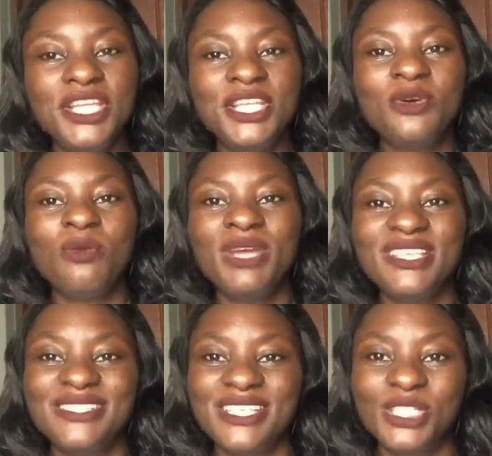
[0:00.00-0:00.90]
in the
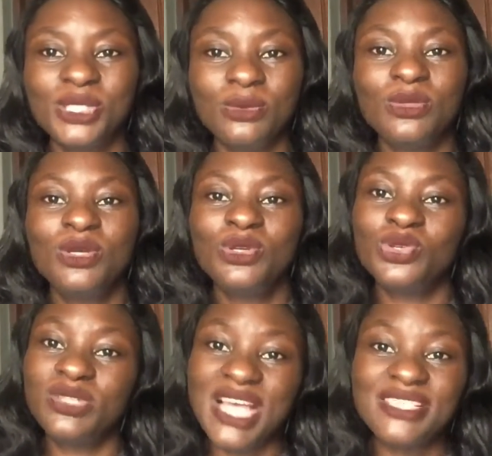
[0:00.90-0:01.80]
comment section.
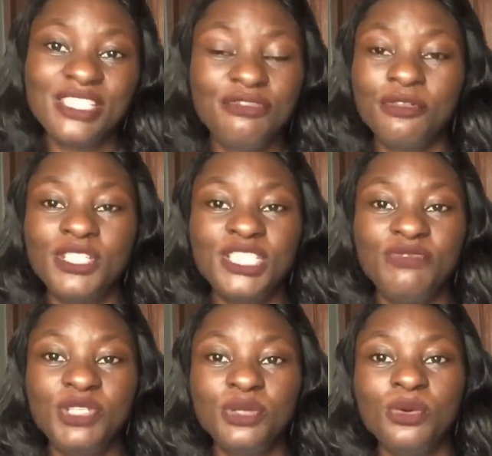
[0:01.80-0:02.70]
So that's it for this
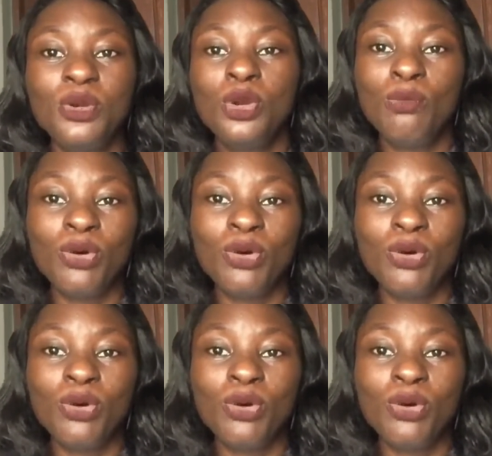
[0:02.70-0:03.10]
video.